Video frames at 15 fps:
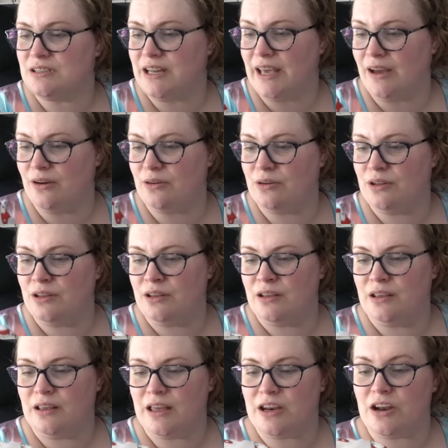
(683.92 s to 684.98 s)
now,
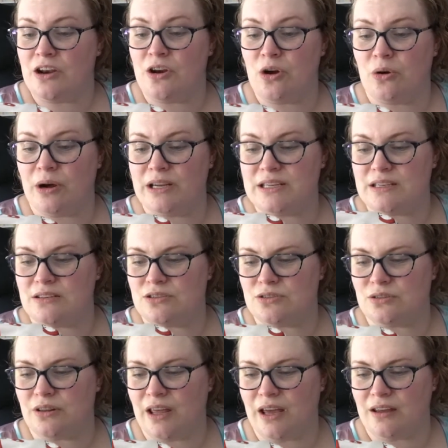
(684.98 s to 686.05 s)
and I know I didn't
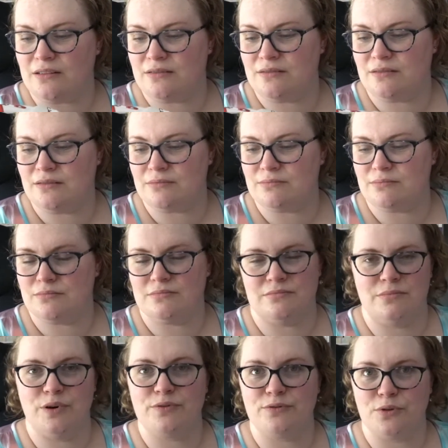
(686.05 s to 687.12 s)
do that
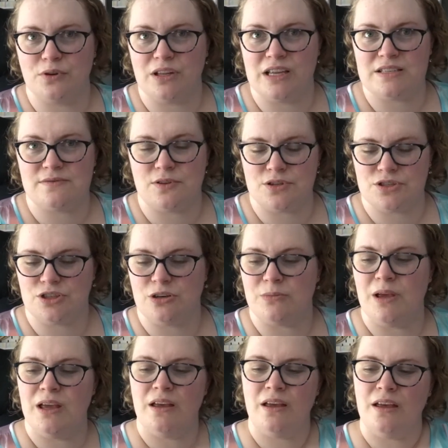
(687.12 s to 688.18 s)
before last FlossTube.
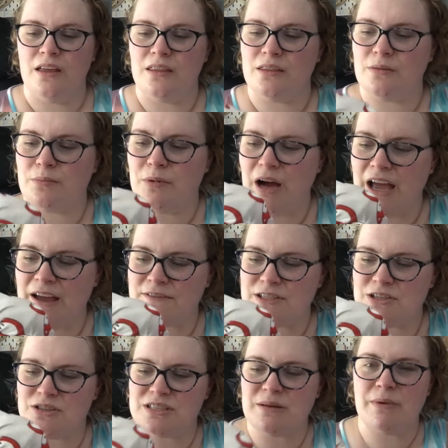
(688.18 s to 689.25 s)
I had to
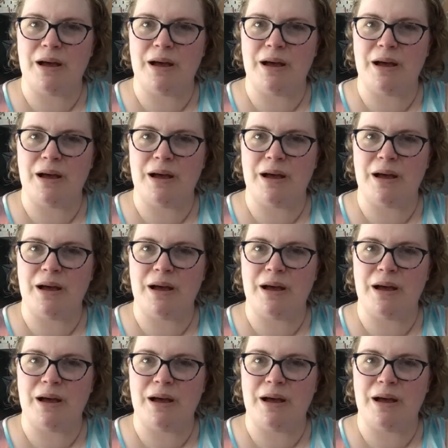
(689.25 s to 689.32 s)
do some